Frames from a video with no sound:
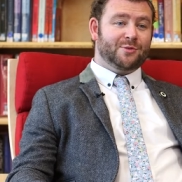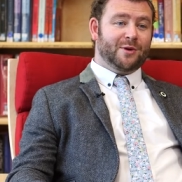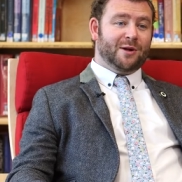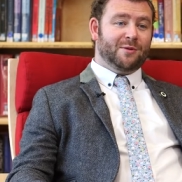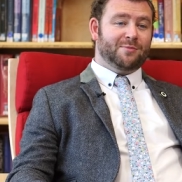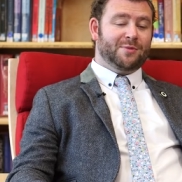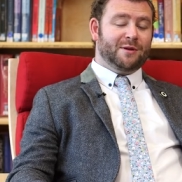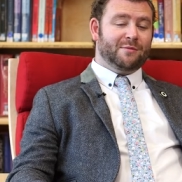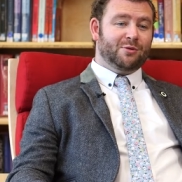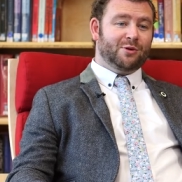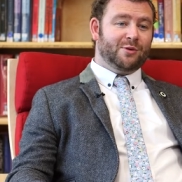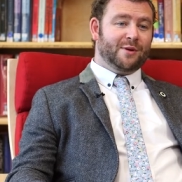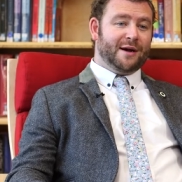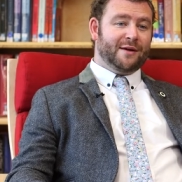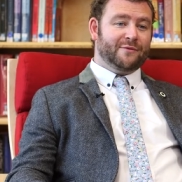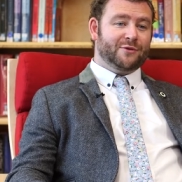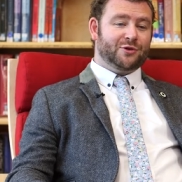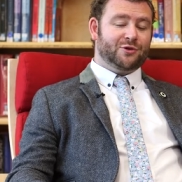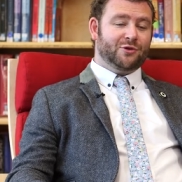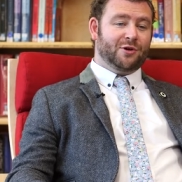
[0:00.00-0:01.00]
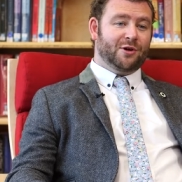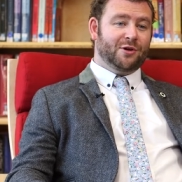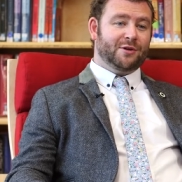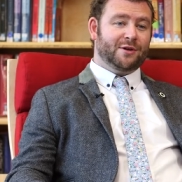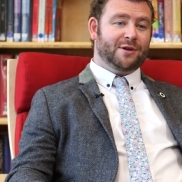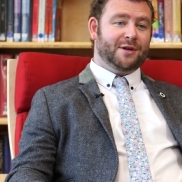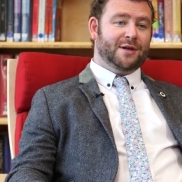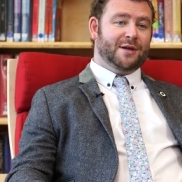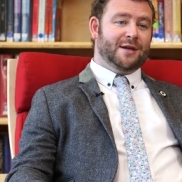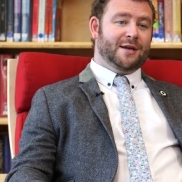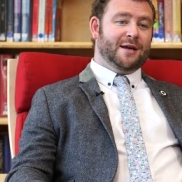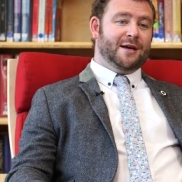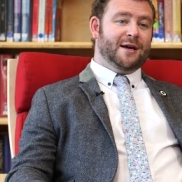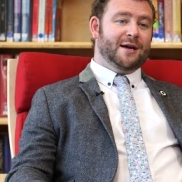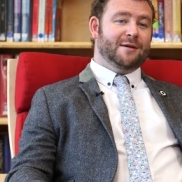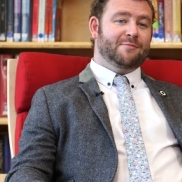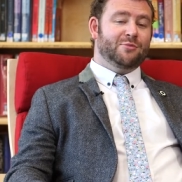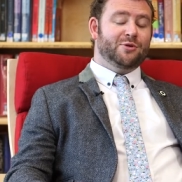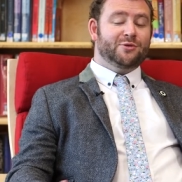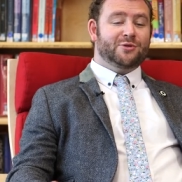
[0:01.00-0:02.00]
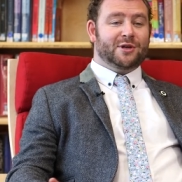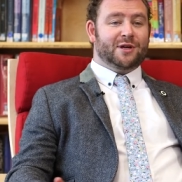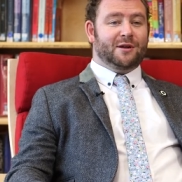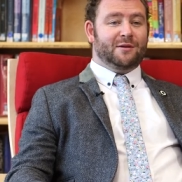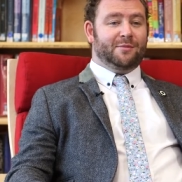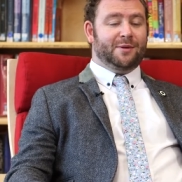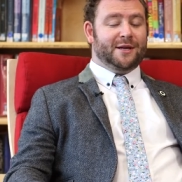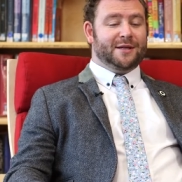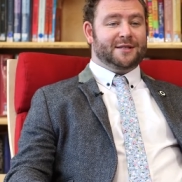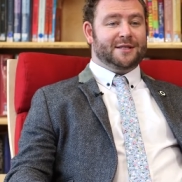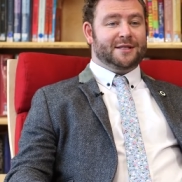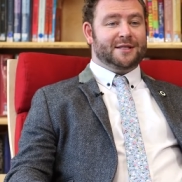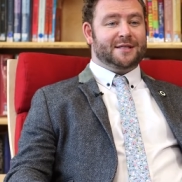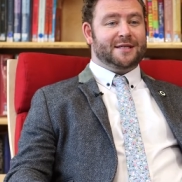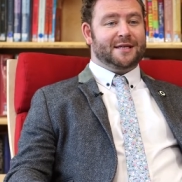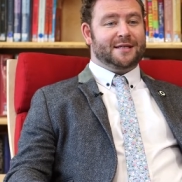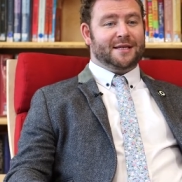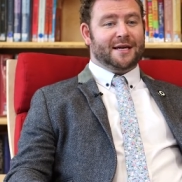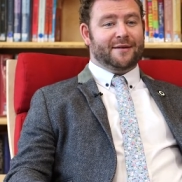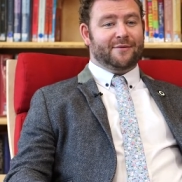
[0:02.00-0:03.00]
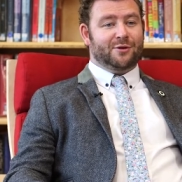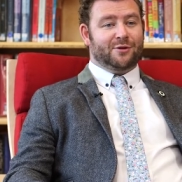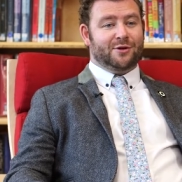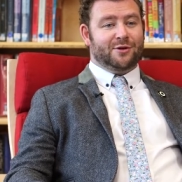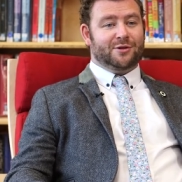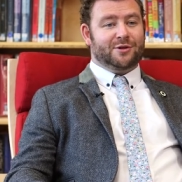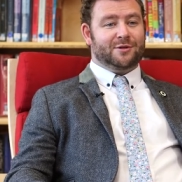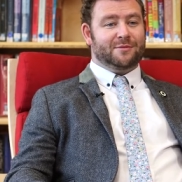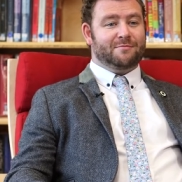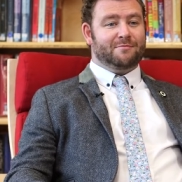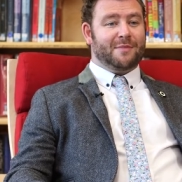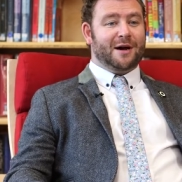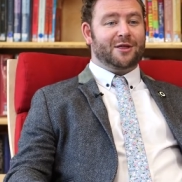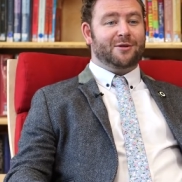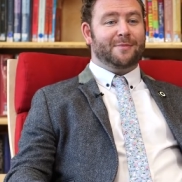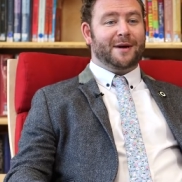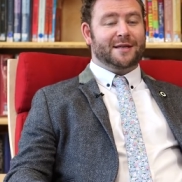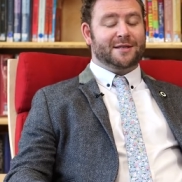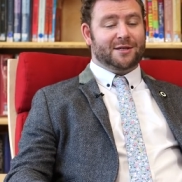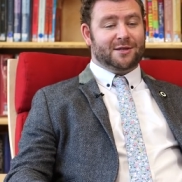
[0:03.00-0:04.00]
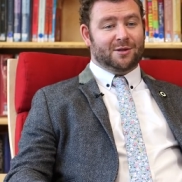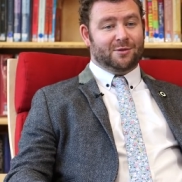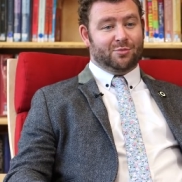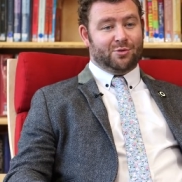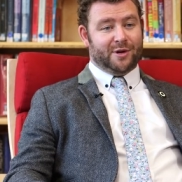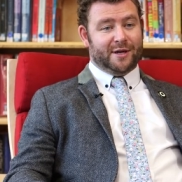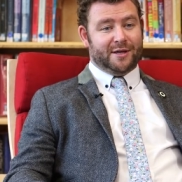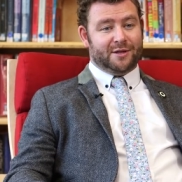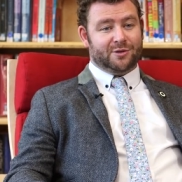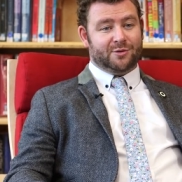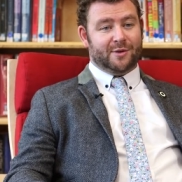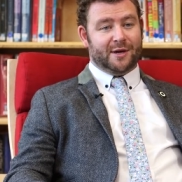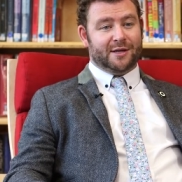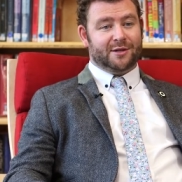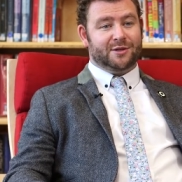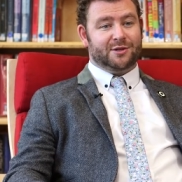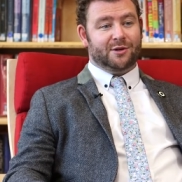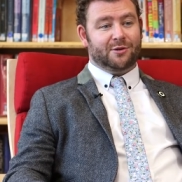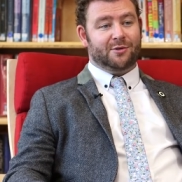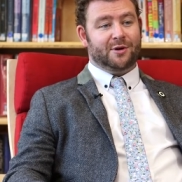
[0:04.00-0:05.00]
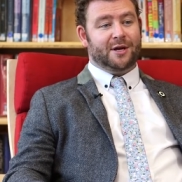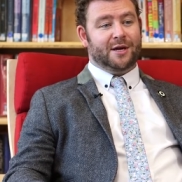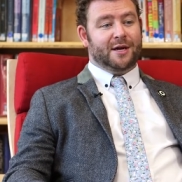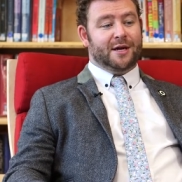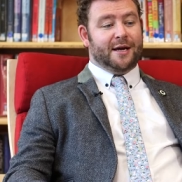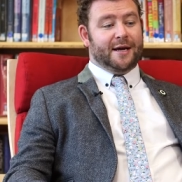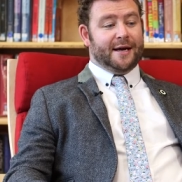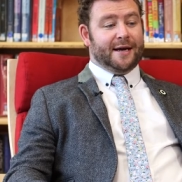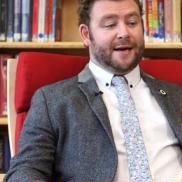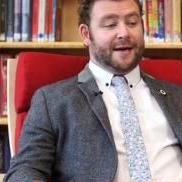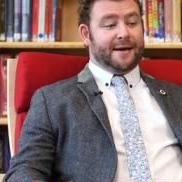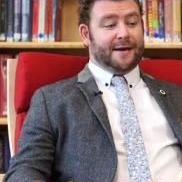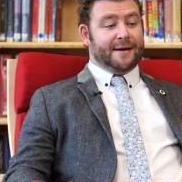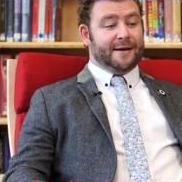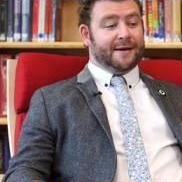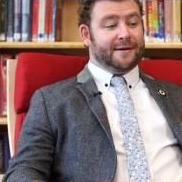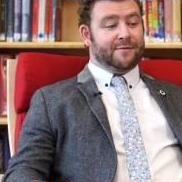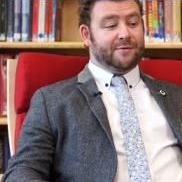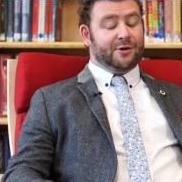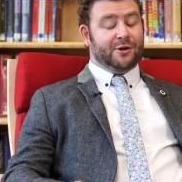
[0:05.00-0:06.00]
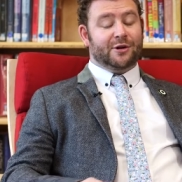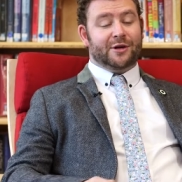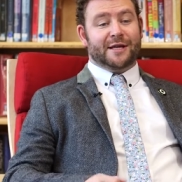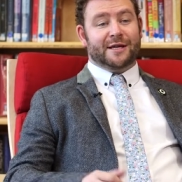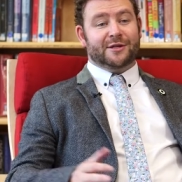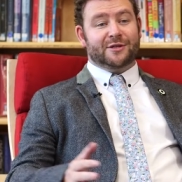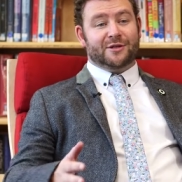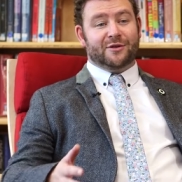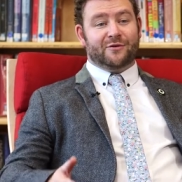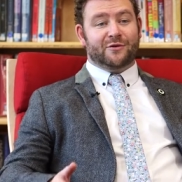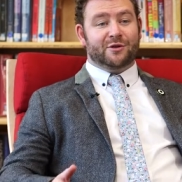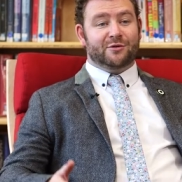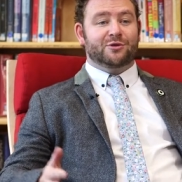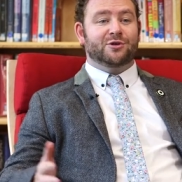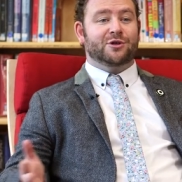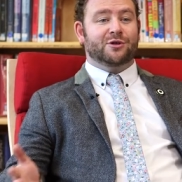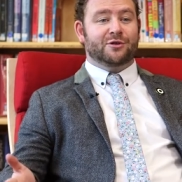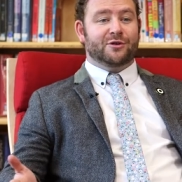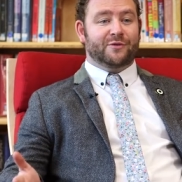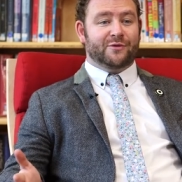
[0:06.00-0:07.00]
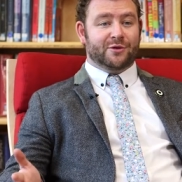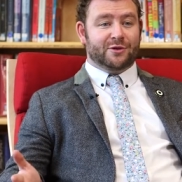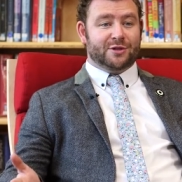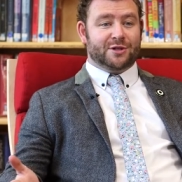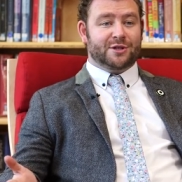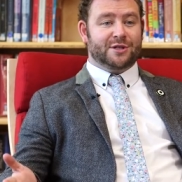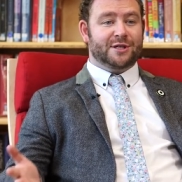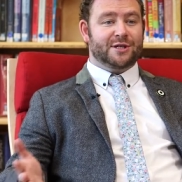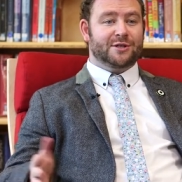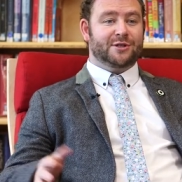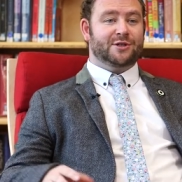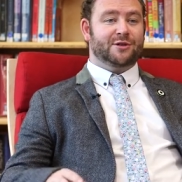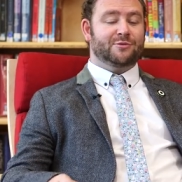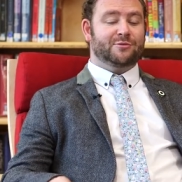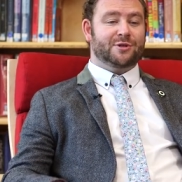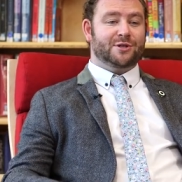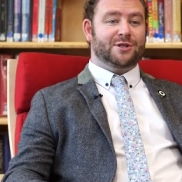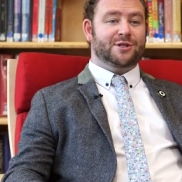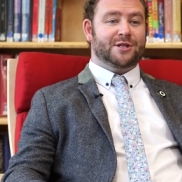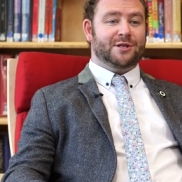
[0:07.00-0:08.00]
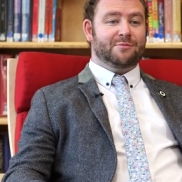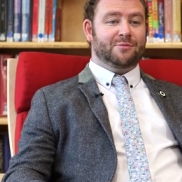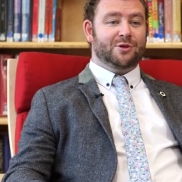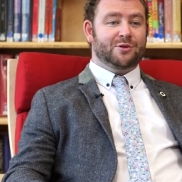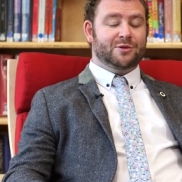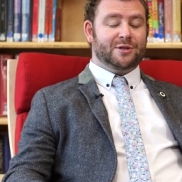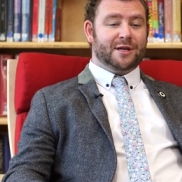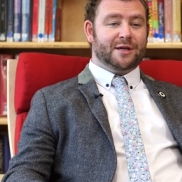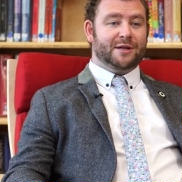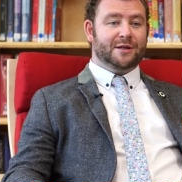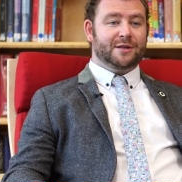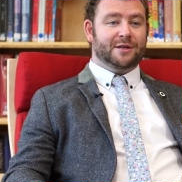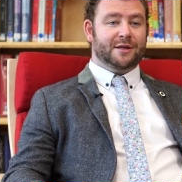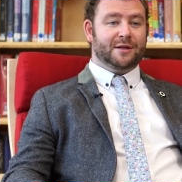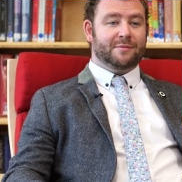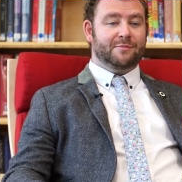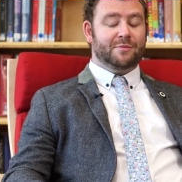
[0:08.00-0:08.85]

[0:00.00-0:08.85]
as well people who have strong uh, musical abilities tend to have a good mathematical brain as well so uh, looking into the future universities don't just see musical